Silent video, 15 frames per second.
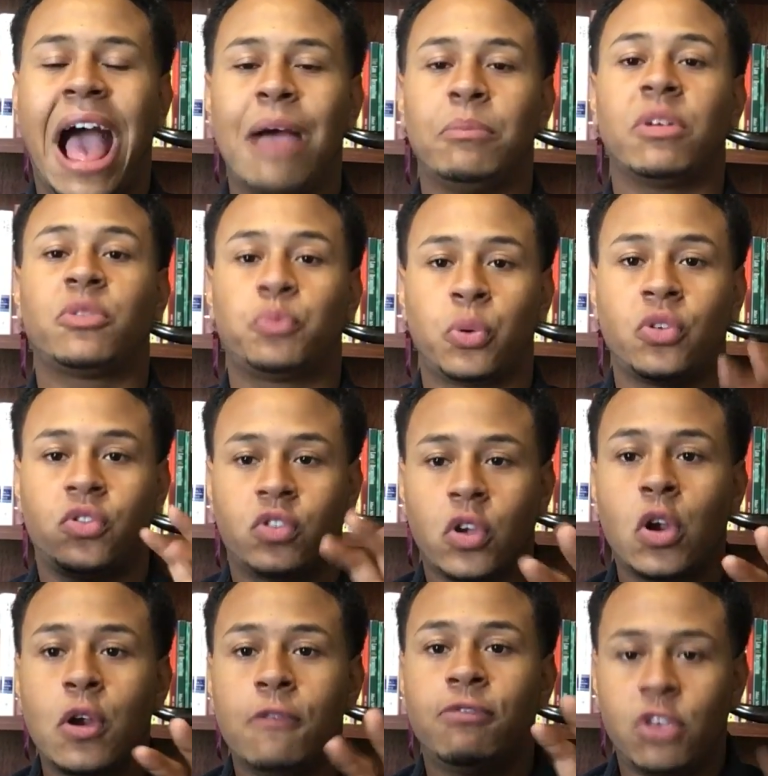I must
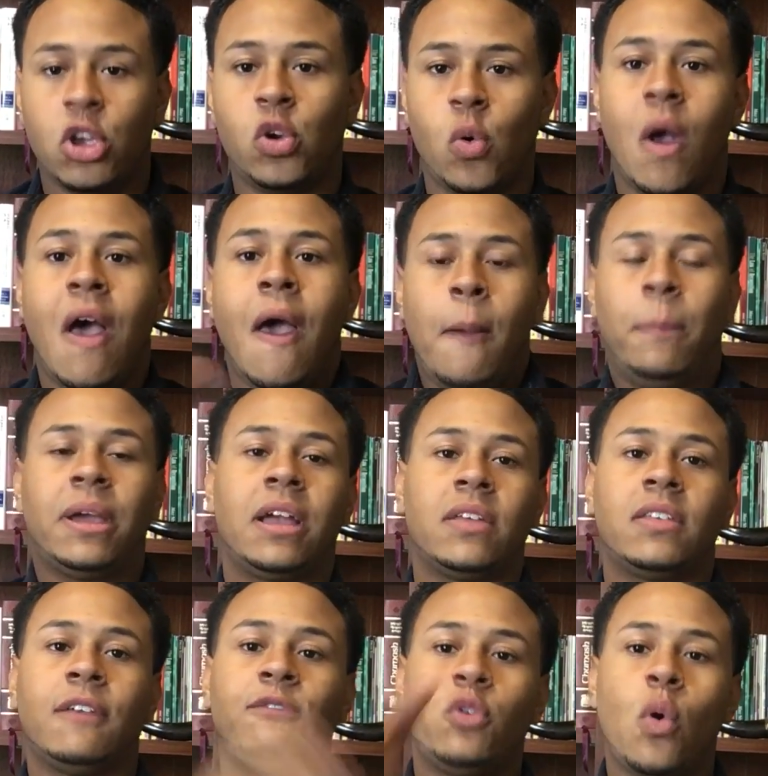preserve you
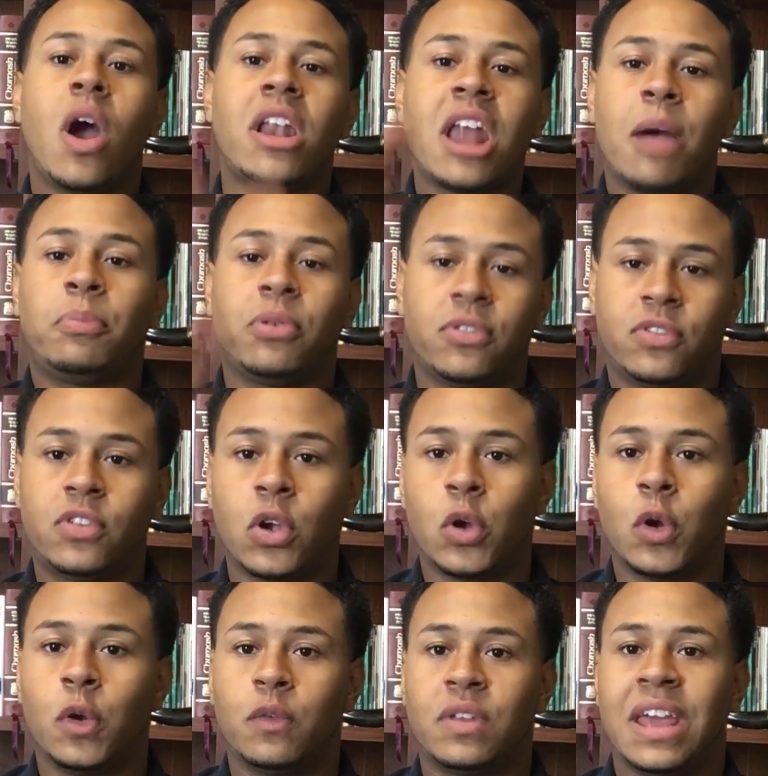because if you are not
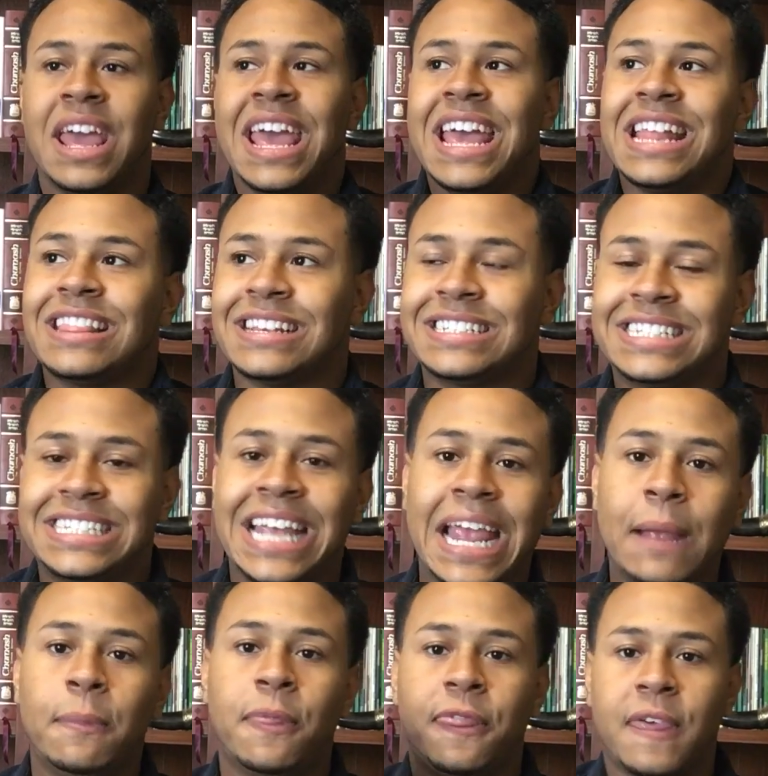preserved, the
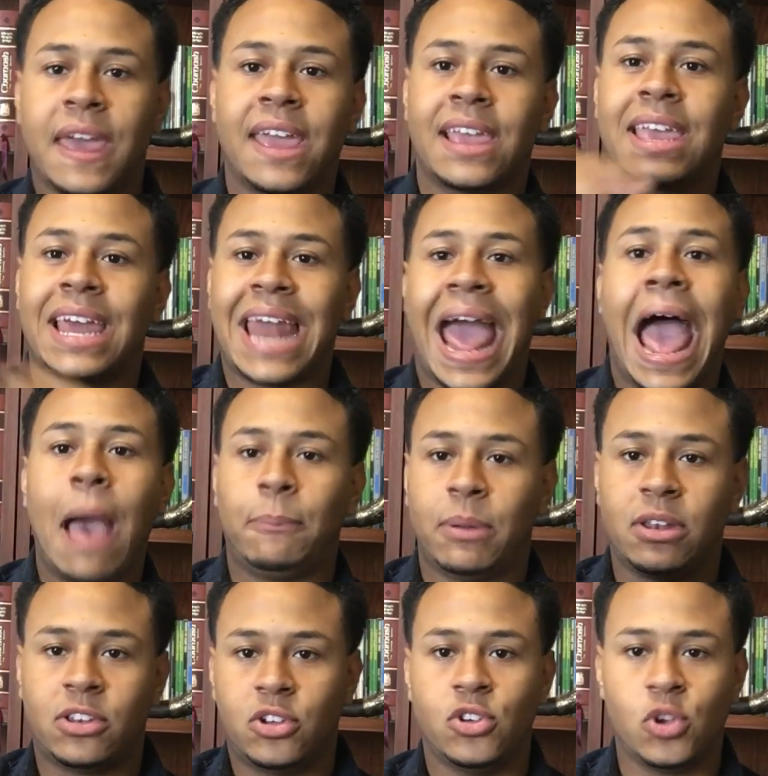same thing can
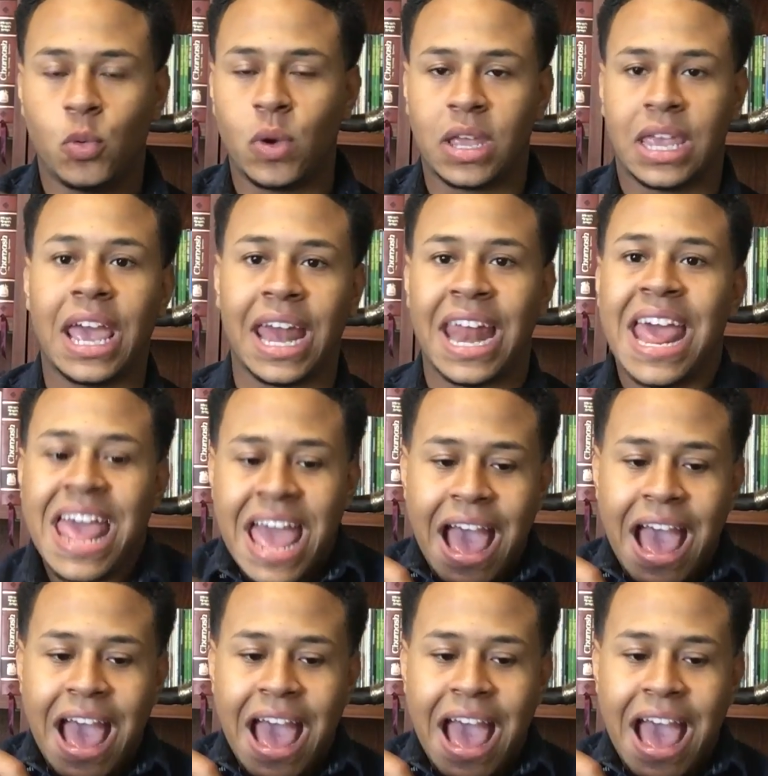happen to you again.